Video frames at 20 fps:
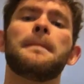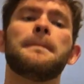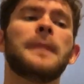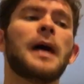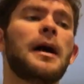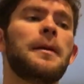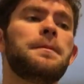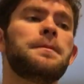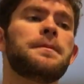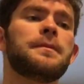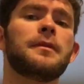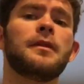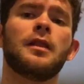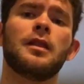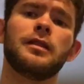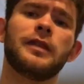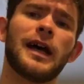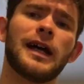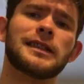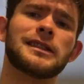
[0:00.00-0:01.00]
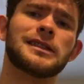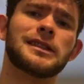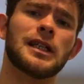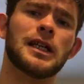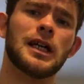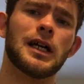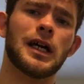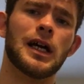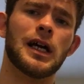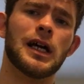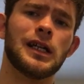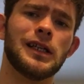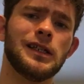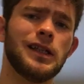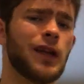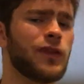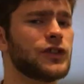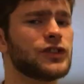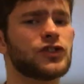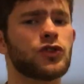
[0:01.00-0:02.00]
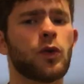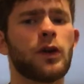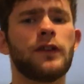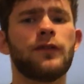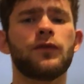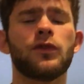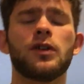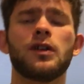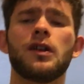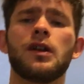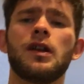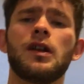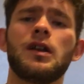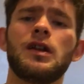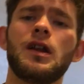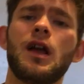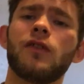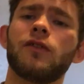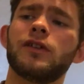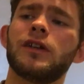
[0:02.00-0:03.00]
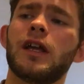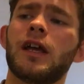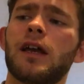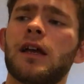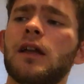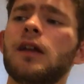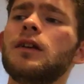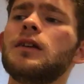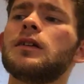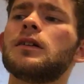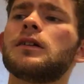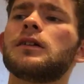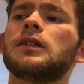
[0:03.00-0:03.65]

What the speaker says: But that's another story for another day.